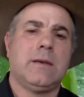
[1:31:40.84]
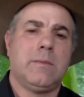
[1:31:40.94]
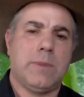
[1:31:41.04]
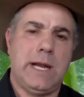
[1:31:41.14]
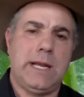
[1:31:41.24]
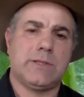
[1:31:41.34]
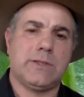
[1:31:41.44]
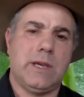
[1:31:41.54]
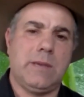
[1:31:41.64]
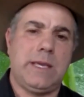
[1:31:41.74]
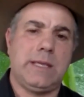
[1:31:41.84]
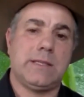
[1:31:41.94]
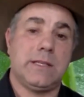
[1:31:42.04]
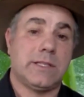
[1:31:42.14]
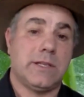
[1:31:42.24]
planting soybeans
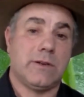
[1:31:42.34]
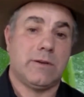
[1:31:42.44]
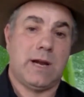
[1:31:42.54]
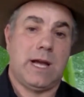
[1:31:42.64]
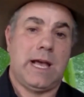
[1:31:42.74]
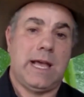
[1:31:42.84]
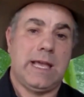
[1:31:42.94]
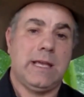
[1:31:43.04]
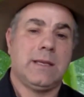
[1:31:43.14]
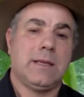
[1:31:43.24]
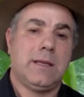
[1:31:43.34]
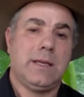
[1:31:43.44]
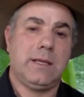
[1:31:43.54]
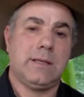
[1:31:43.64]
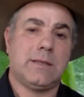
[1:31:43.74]
into cereal rye
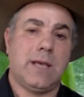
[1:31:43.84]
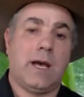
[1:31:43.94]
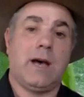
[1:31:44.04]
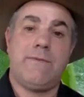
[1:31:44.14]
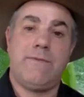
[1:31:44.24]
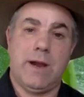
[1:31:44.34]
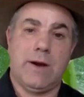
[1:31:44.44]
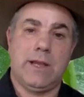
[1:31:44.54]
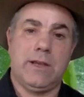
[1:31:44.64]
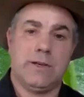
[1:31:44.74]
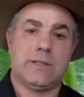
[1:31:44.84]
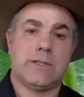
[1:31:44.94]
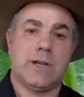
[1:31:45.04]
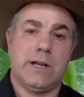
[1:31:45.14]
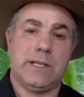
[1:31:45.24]
is a very good
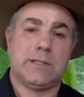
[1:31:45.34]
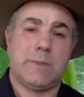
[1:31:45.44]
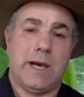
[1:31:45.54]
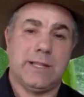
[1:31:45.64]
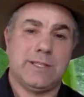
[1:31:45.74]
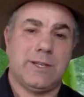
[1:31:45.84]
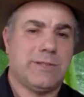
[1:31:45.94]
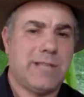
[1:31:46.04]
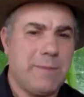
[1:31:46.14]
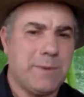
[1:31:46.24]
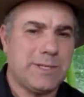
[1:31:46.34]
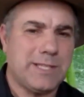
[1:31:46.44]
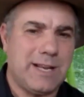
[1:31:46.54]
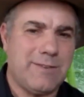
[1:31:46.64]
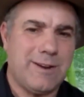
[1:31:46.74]
starting spot. So
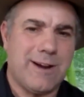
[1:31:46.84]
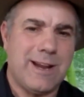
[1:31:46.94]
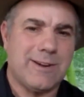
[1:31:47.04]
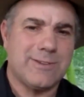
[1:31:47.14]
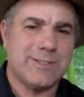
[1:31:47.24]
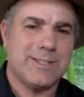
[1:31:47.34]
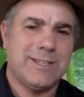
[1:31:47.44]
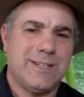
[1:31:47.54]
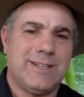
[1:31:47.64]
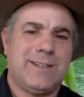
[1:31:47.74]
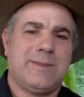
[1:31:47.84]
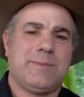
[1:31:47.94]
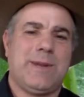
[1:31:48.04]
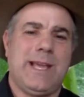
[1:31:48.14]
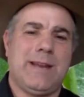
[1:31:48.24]
10% of your acres,
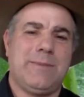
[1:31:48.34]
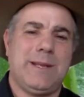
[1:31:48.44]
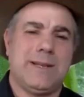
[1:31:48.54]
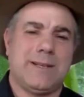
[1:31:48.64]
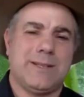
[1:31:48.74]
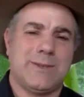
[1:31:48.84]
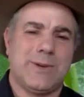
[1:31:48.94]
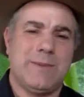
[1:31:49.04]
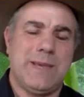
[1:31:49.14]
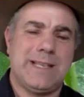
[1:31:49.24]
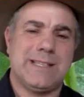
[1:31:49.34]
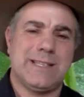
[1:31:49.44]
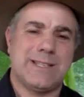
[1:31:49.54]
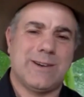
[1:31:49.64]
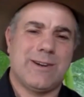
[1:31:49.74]
plant them into soybeans
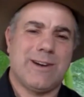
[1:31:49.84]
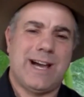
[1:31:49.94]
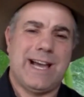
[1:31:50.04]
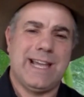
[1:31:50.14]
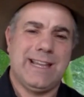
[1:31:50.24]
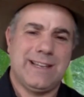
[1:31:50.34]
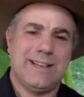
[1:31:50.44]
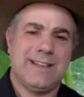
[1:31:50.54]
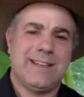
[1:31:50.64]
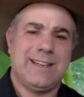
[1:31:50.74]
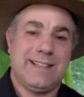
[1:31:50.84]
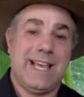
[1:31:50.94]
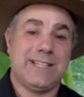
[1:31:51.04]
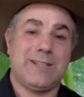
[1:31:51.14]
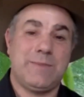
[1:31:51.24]
into cereal rye.
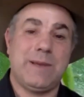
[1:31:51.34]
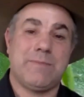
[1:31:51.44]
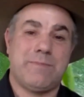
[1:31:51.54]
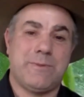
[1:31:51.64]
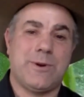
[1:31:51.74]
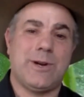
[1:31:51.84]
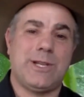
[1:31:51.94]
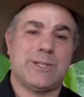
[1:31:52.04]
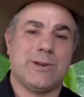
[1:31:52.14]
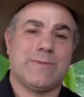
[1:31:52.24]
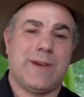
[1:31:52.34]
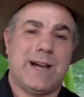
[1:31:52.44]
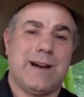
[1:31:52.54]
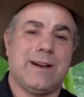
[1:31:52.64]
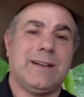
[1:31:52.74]
That should be a pretty
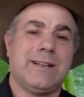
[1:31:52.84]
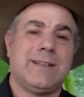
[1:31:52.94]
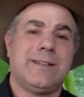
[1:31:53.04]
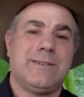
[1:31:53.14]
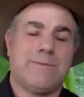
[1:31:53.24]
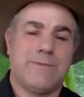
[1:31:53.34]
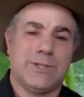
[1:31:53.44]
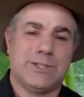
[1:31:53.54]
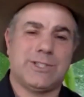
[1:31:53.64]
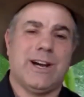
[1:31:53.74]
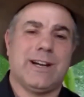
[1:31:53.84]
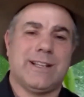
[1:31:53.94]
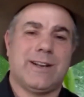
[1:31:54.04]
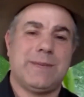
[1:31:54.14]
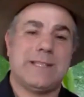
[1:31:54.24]
surefire first start.
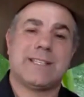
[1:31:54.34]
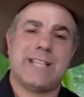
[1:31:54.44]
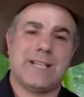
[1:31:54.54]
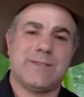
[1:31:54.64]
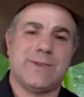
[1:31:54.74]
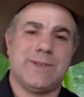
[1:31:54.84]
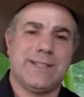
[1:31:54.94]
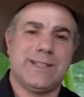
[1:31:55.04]
It'll be successful.